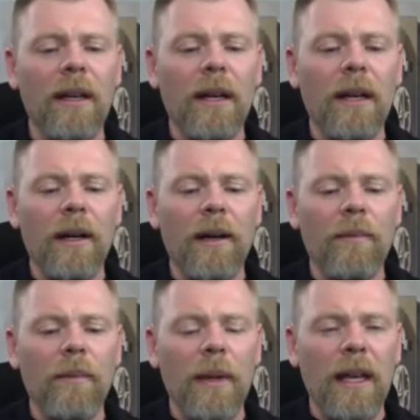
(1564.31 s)

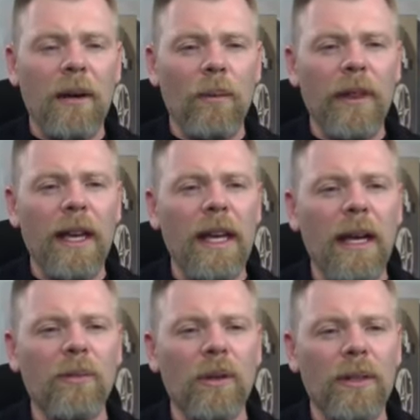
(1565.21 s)
When they
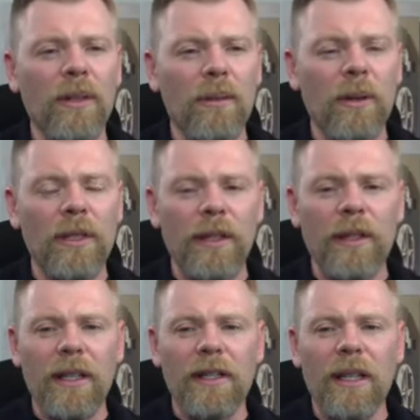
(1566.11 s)
came to us originally,
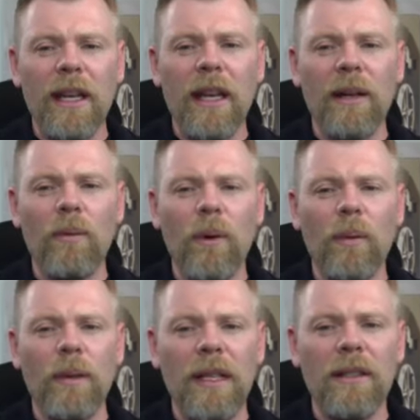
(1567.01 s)
they said, hey, what
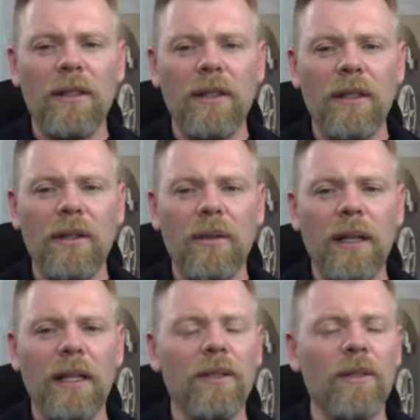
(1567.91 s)
we need to do
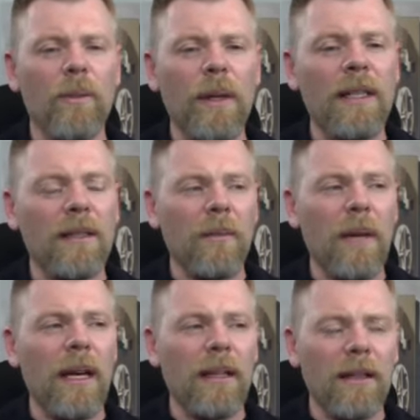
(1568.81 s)
is we
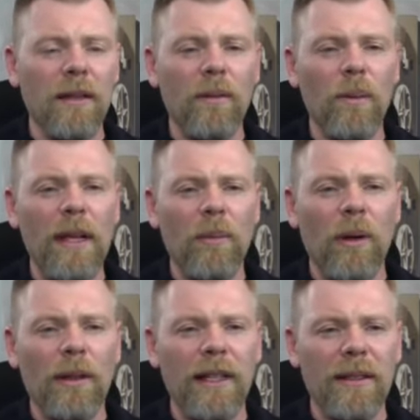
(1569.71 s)
need
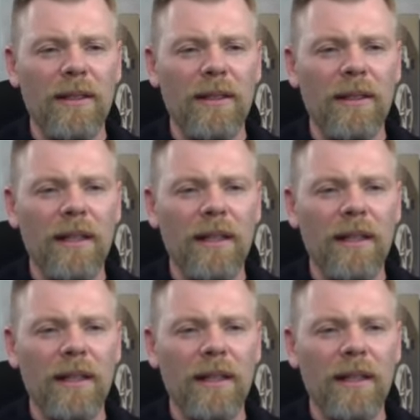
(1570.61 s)
more leads.